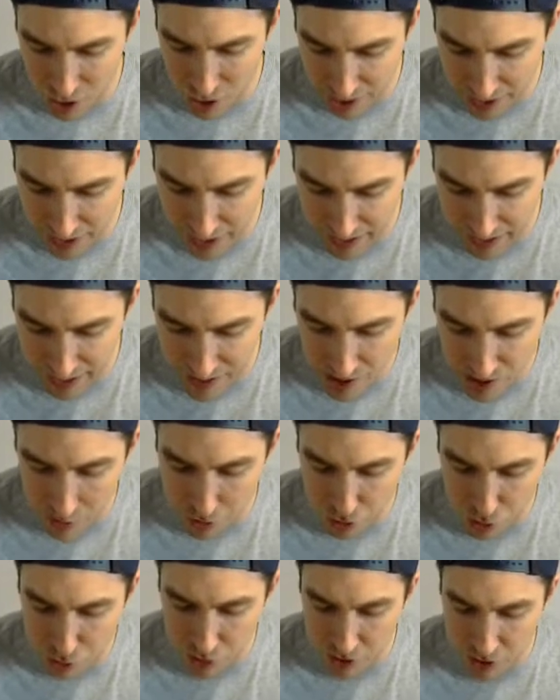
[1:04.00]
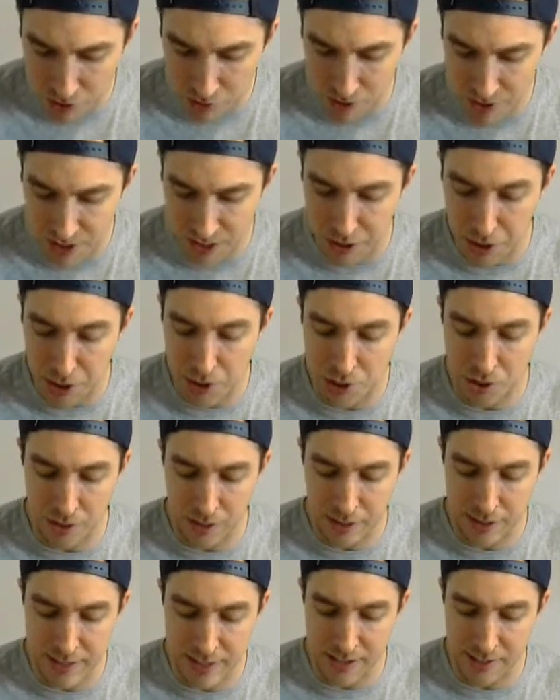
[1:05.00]
Yeah, he has a couple of criticals and
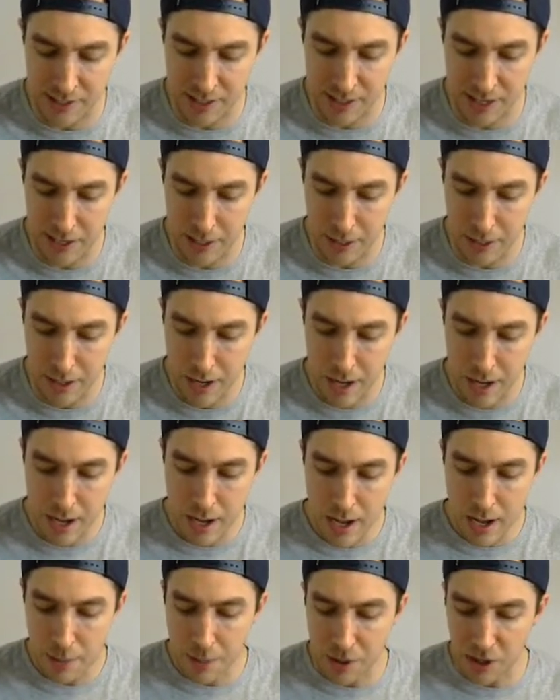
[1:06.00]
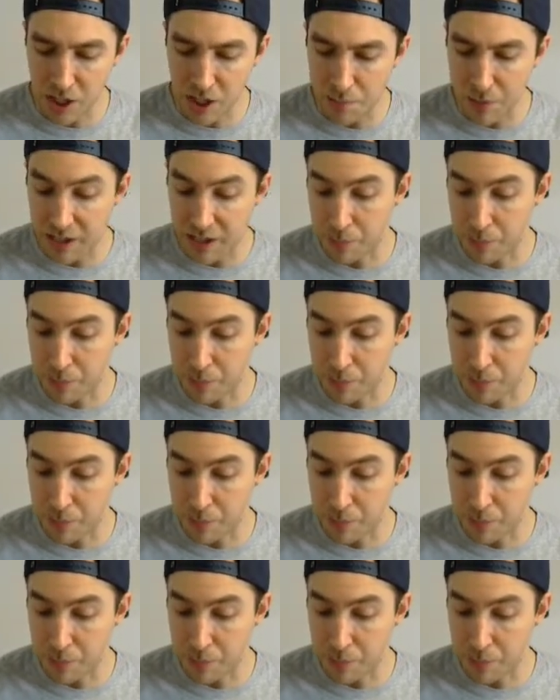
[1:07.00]
additional attacks in here. But I'm going to bring a